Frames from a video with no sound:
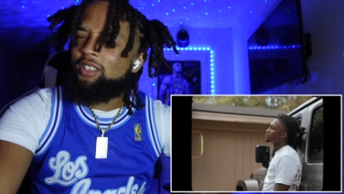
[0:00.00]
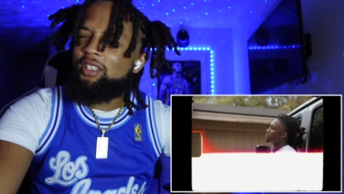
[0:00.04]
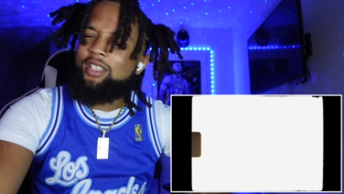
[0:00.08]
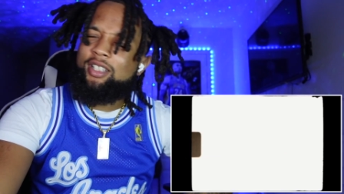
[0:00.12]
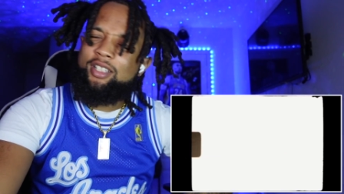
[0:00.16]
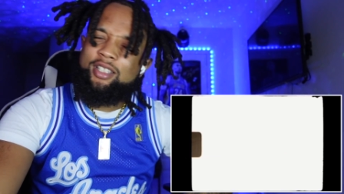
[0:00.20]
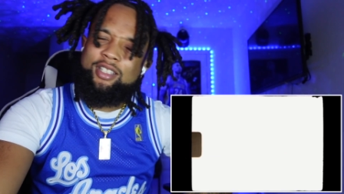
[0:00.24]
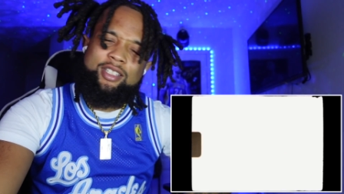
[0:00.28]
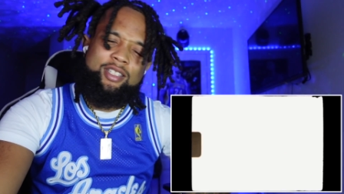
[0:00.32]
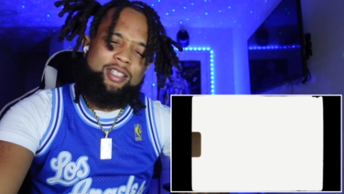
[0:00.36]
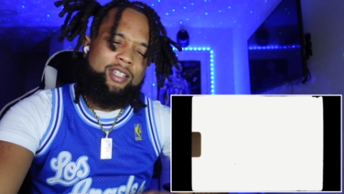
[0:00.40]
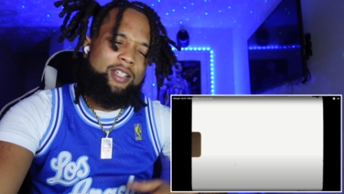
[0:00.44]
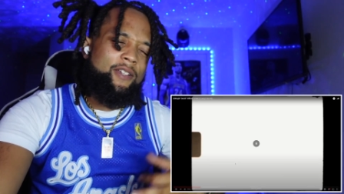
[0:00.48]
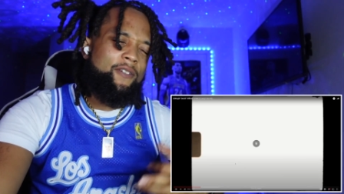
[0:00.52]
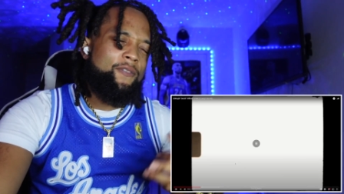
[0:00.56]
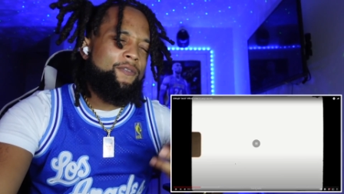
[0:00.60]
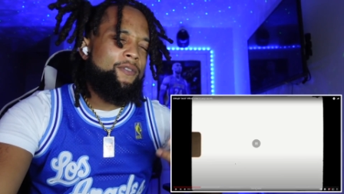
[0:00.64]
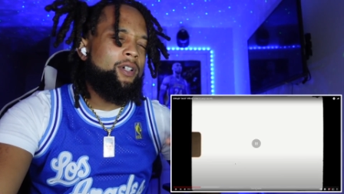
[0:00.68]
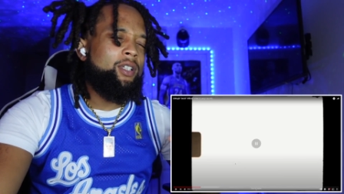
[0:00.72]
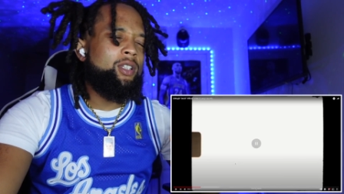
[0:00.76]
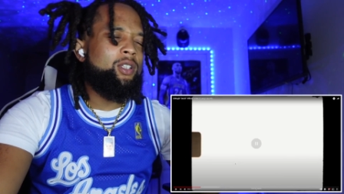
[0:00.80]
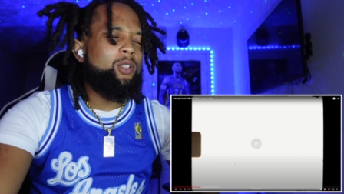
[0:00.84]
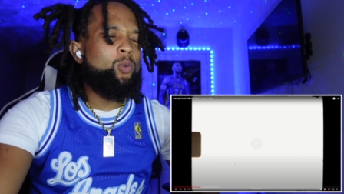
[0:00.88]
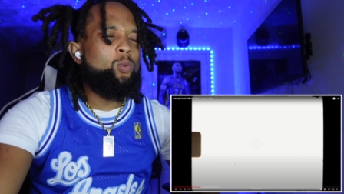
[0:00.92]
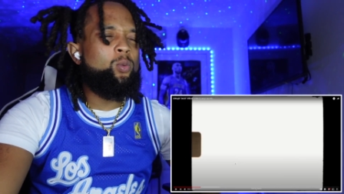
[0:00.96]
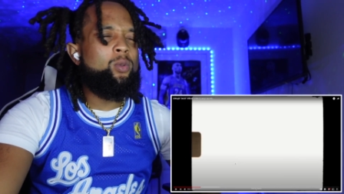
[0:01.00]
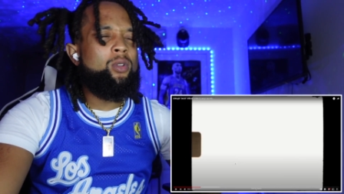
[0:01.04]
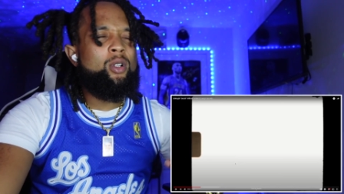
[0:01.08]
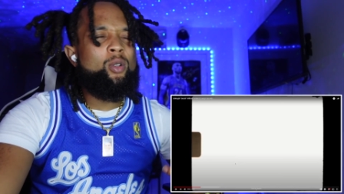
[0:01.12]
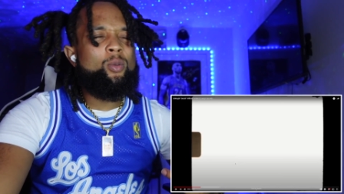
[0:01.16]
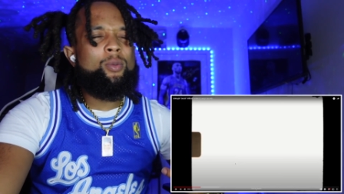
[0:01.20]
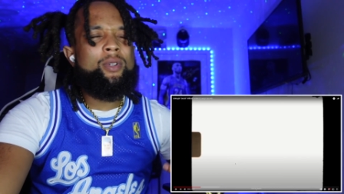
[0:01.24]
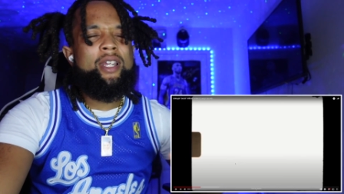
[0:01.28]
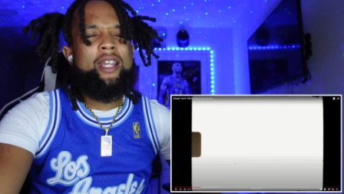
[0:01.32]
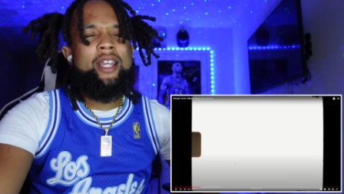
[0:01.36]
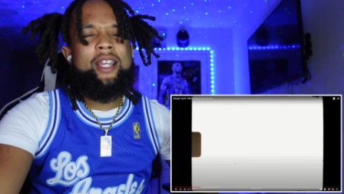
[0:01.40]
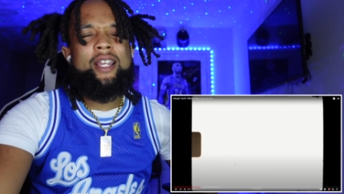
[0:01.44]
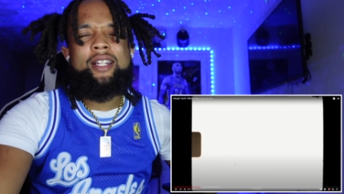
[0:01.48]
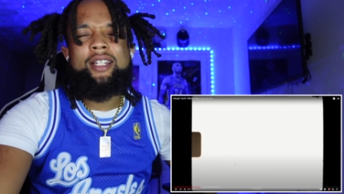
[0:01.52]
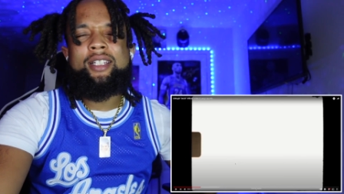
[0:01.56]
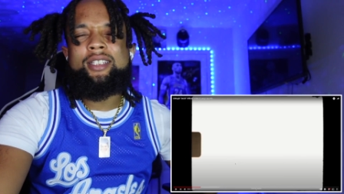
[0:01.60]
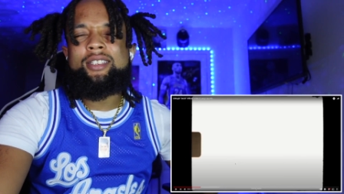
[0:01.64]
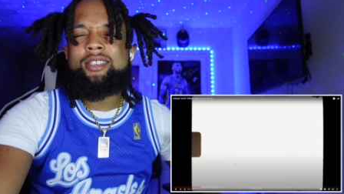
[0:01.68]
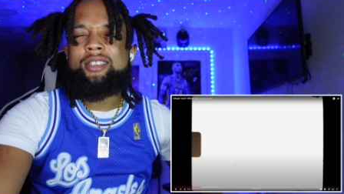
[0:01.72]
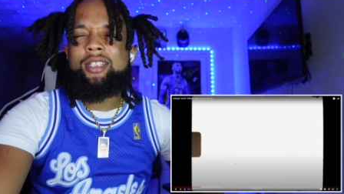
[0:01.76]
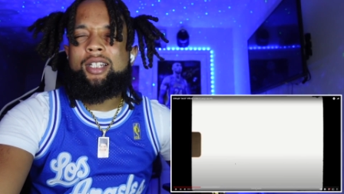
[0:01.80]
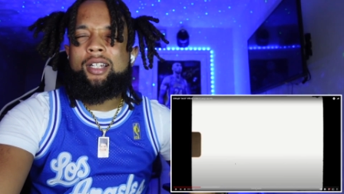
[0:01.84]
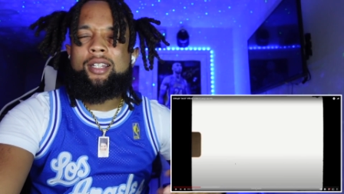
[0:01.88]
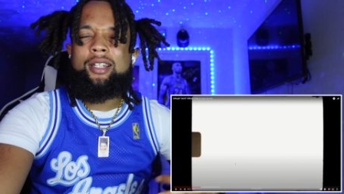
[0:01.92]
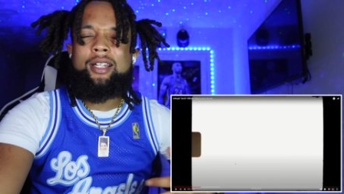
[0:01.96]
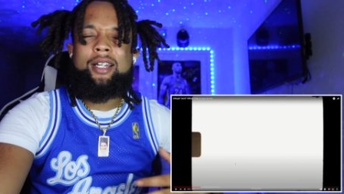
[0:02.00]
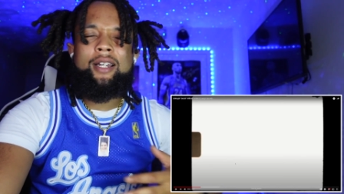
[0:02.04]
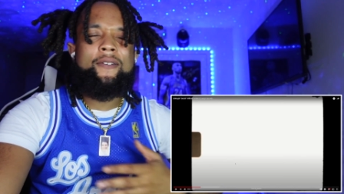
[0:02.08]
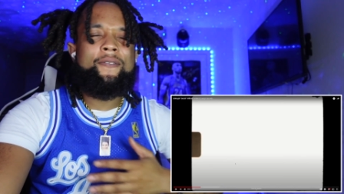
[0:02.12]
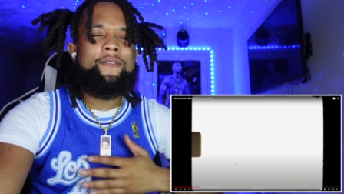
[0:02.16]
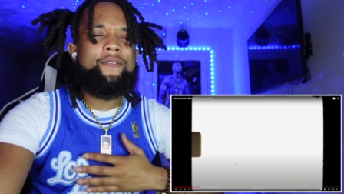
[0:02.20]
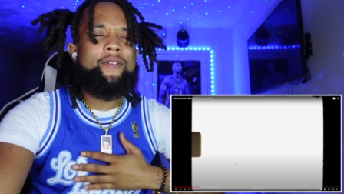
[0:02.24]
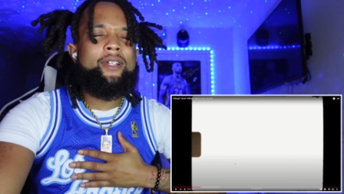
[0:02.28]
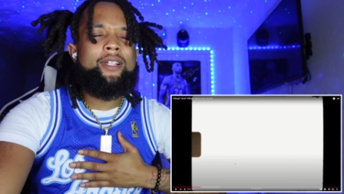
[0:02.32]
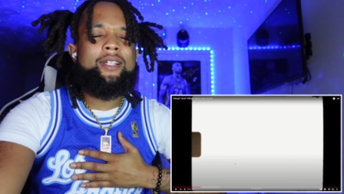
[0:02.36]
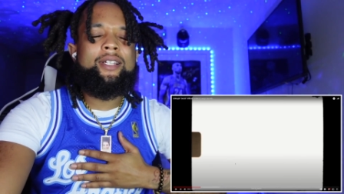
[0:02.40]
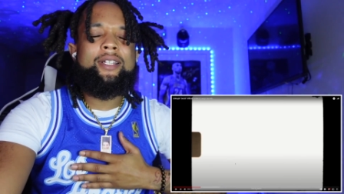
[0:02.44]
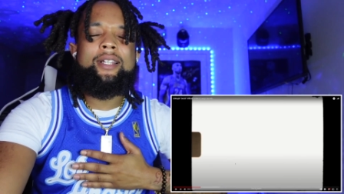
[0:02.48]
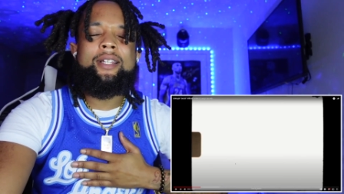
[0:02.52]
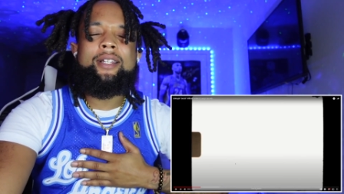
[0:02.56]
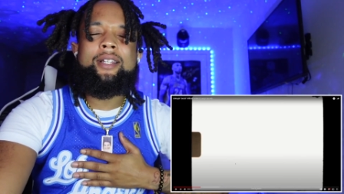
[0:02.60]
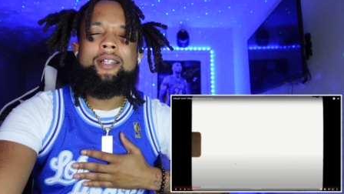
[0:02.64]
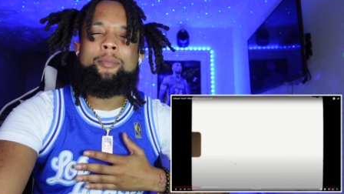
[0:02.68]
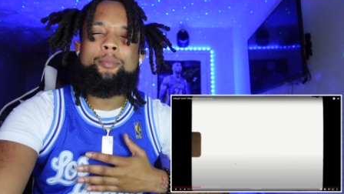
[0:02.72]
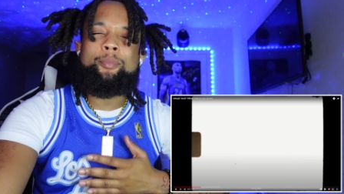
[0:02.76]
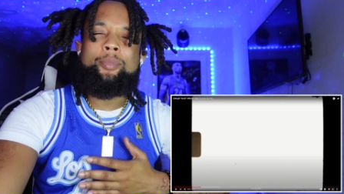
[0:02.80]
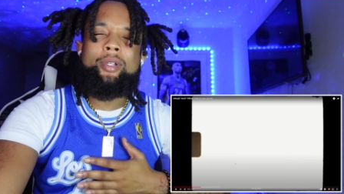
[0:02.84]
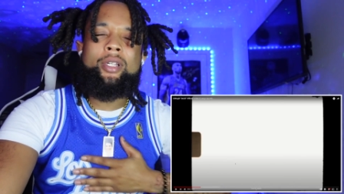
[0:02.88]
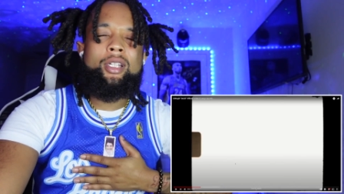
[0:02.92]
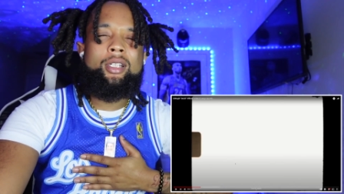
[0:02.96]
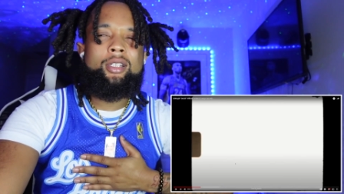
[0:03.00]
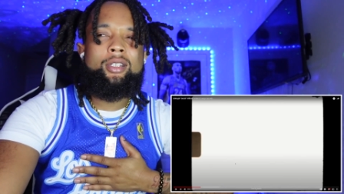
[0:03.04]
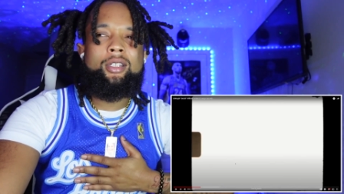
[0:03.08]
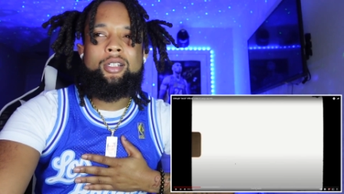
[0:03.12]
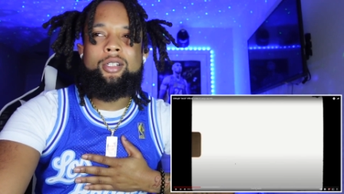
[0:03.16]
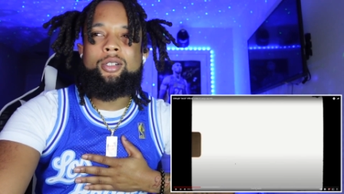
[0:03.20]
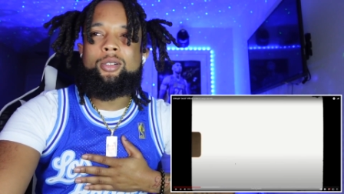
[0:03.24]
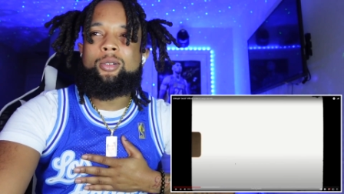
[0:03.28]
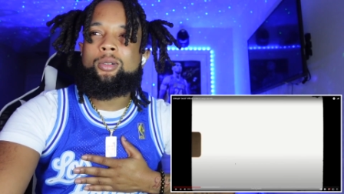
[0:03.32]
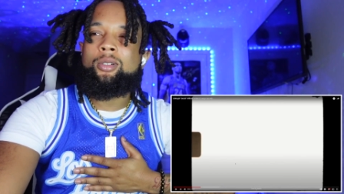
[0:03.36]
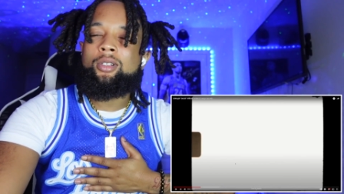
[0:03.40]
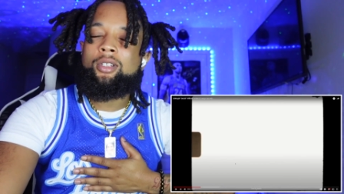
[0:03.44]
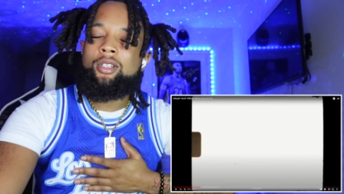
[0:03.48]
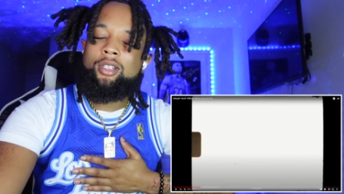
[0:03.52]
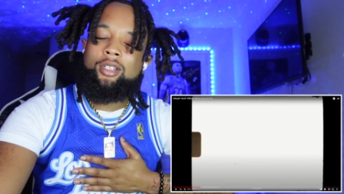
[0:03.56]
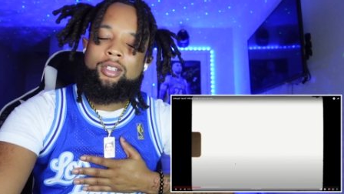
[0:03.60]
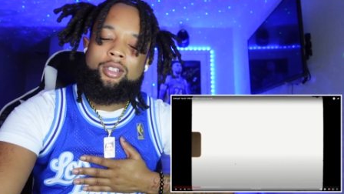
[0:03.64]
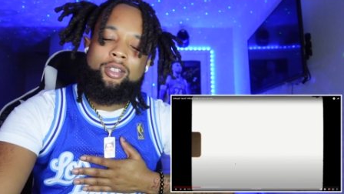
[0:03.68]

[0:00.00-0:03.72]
nigga said, fuck the world, we had each other. I feel it in the beat, though.